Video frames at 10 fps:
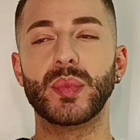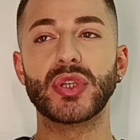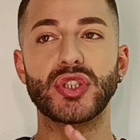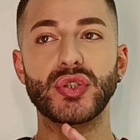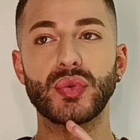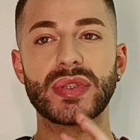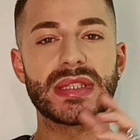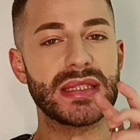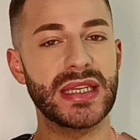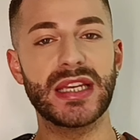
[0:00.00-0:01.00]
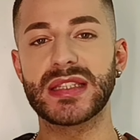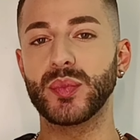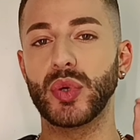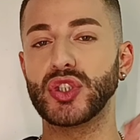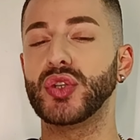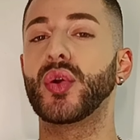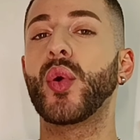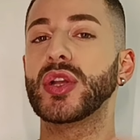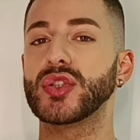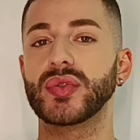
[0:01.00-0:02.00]
what you see is what you're
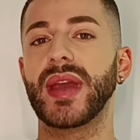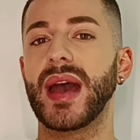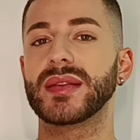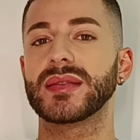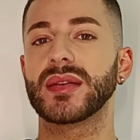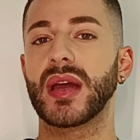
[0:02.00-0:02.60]
going to get.